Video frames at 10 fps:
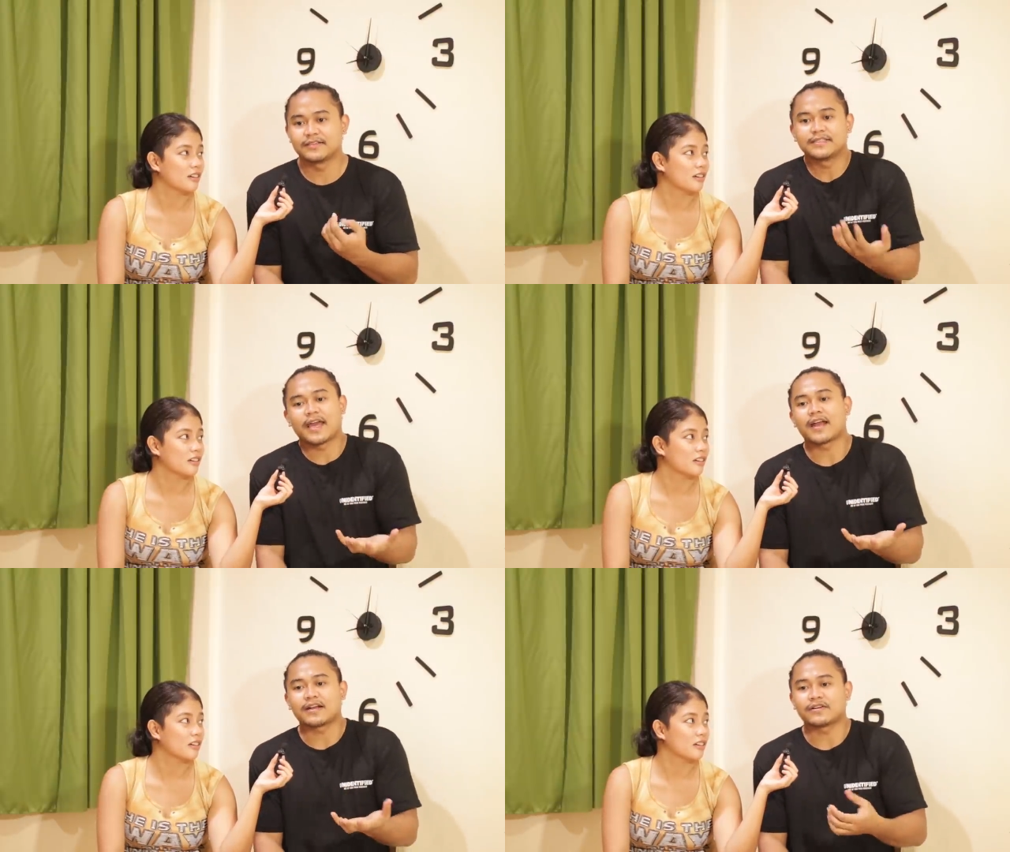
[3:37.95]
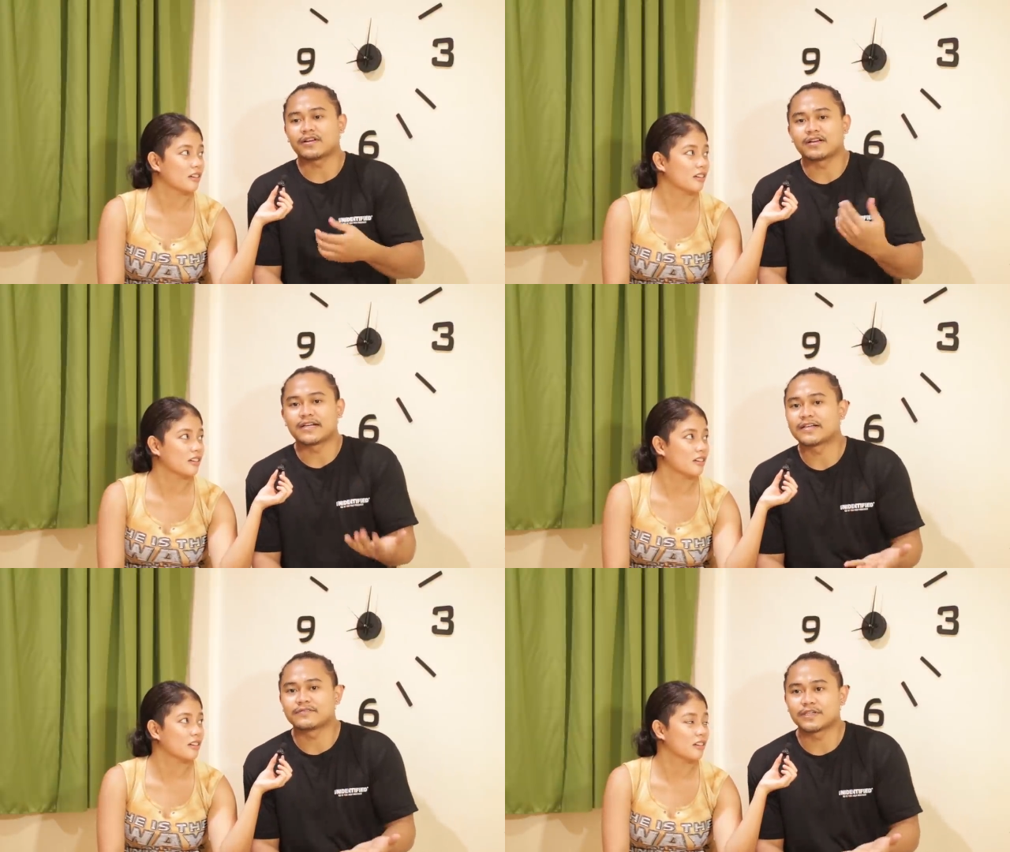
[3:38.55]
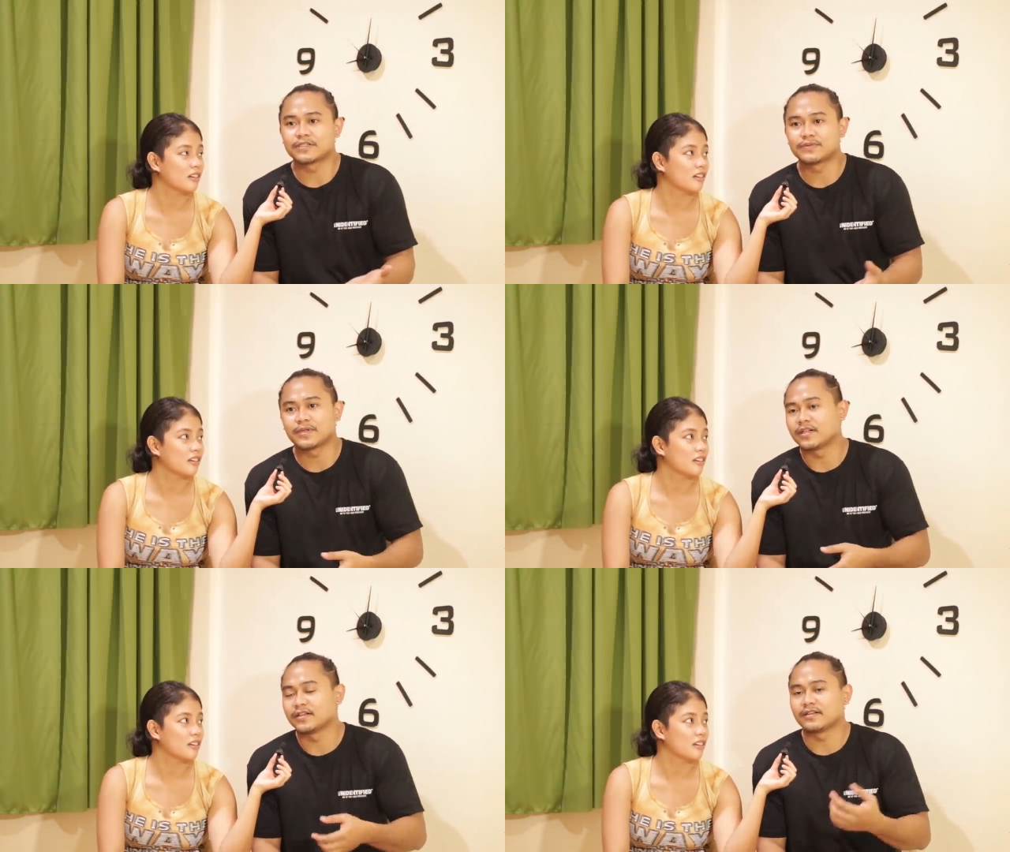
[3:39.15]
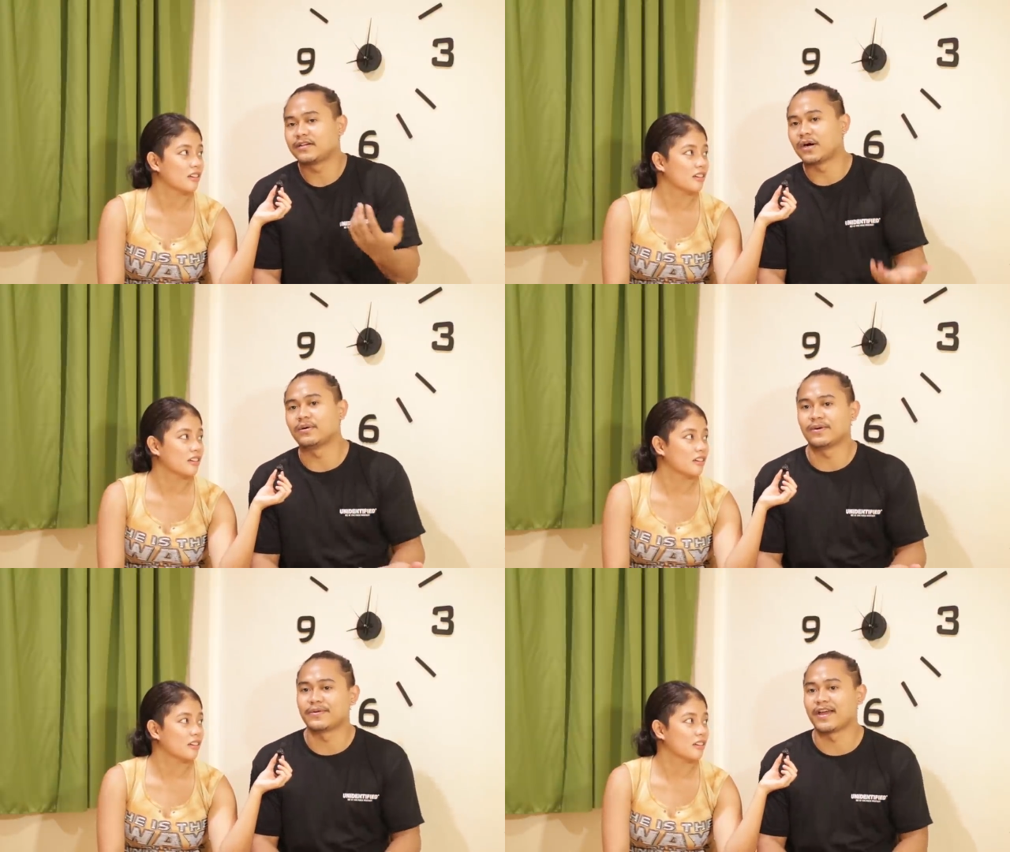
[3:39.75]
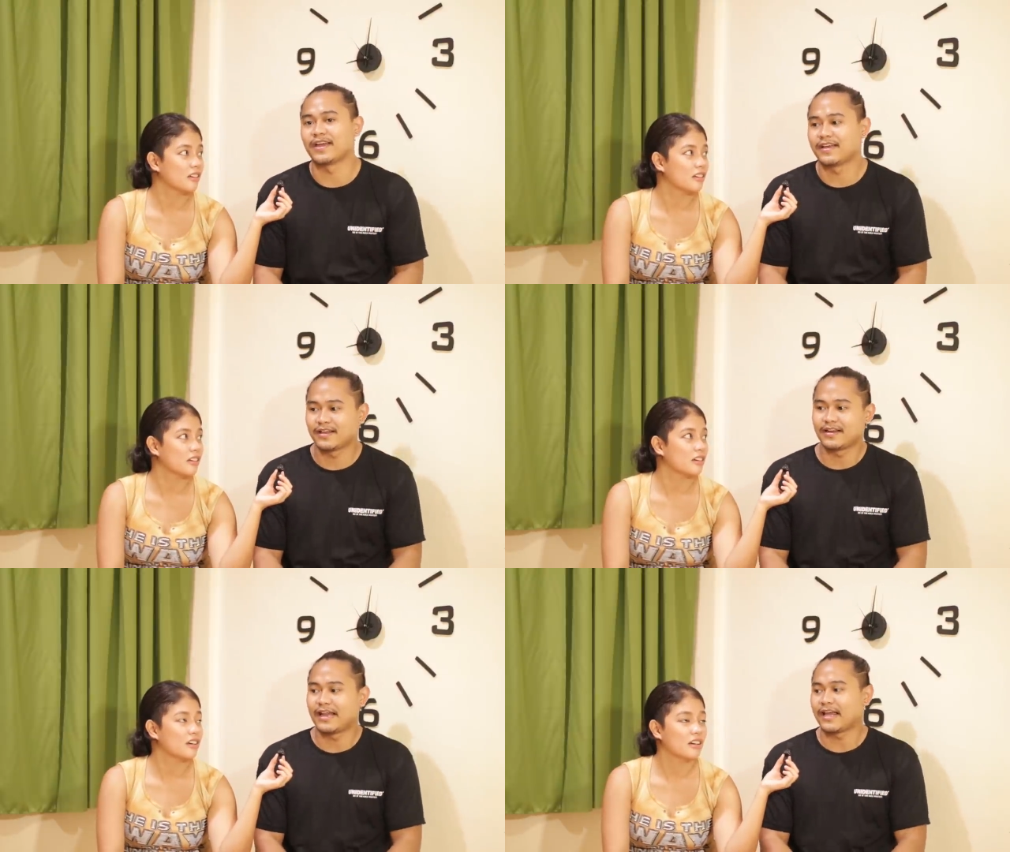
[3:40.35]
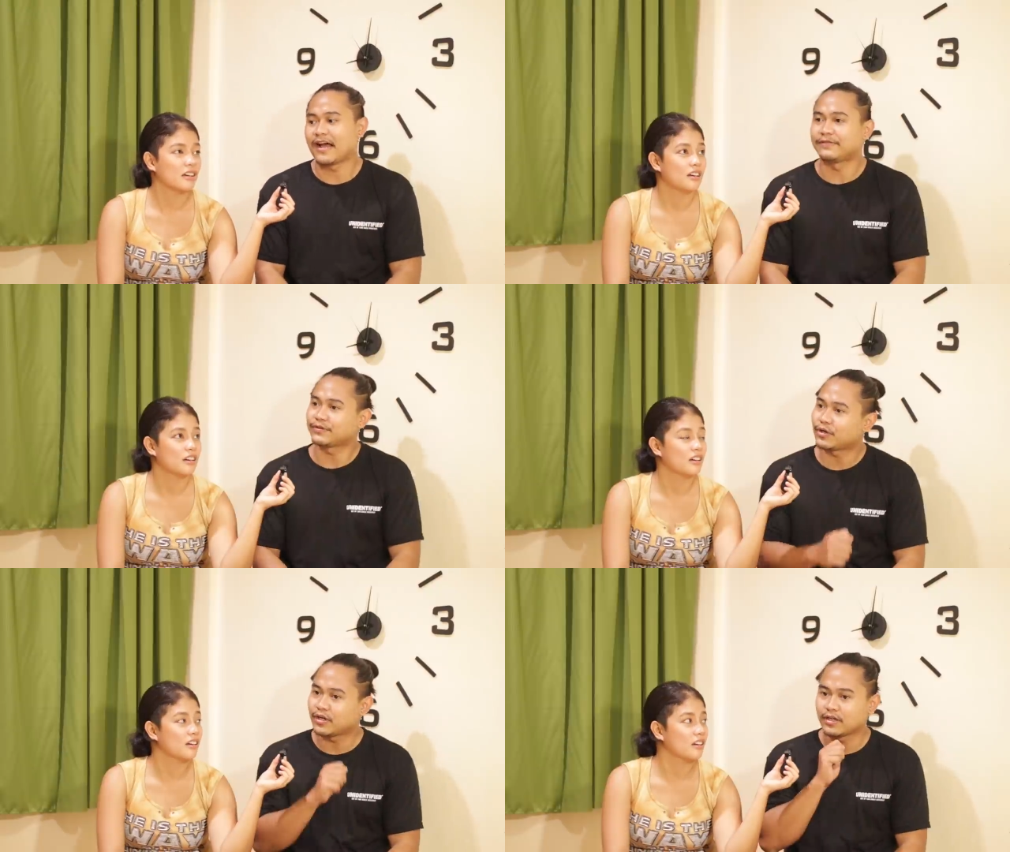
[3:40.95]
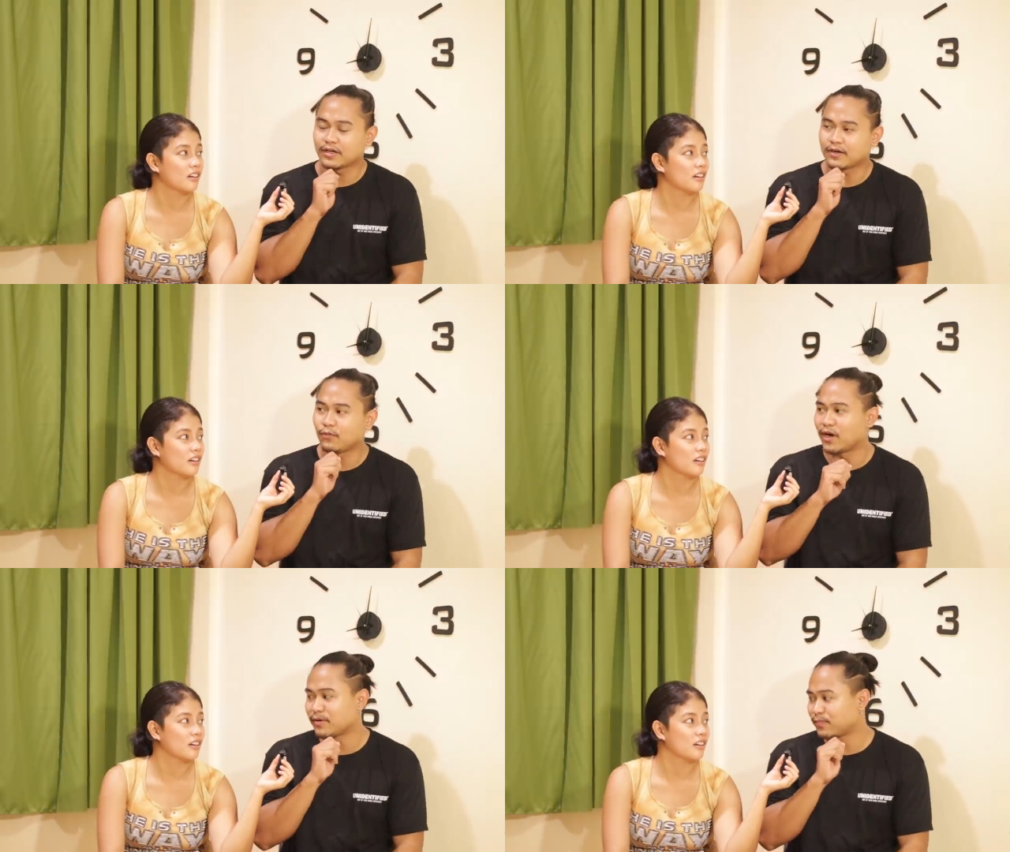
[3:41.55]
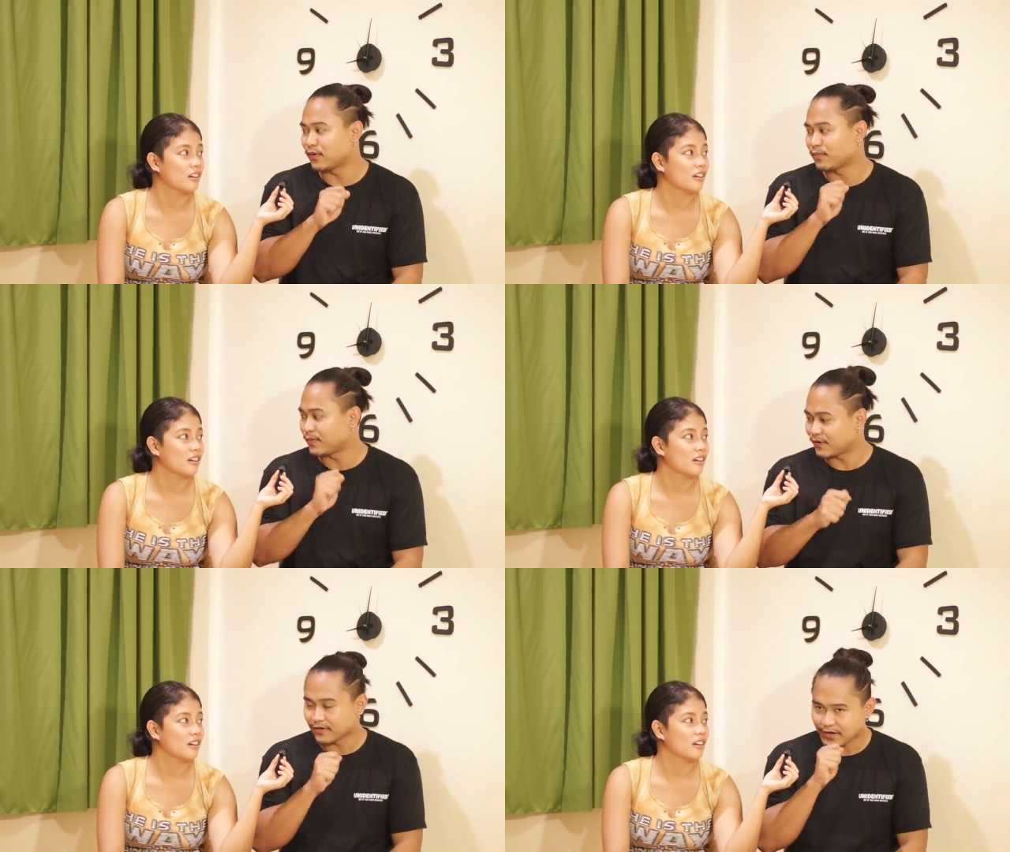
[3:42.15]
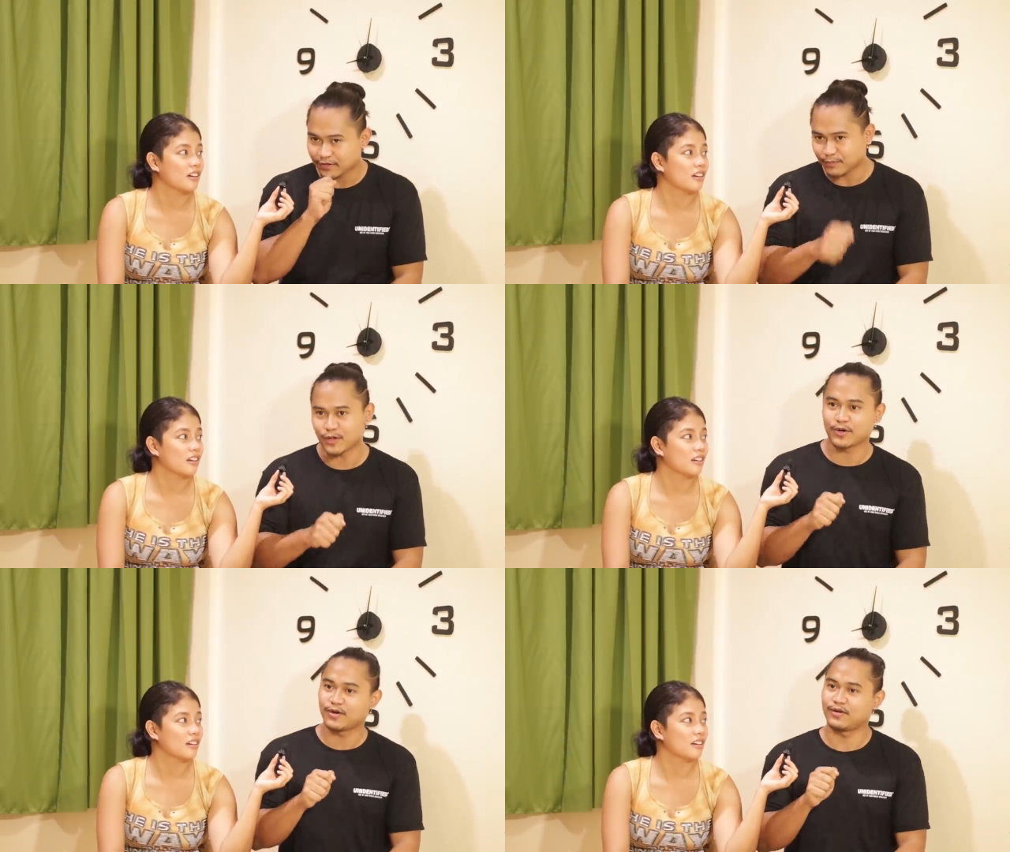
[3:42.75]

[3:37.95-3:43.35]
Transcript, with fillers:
Speaker 1: scared or nervous will go away, like after the one poke poke, like poof,